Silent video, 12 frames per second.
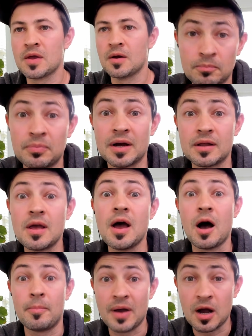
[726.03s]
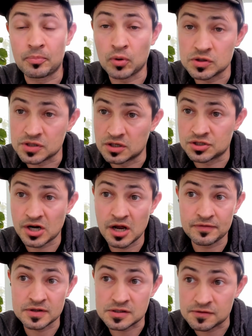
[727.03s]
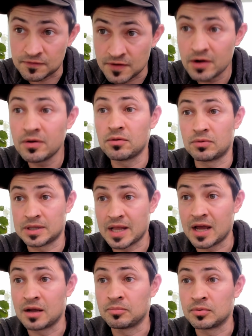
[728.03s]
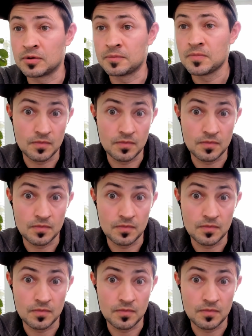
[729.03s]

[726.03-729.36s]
But about Proton Drive, it's very reliable.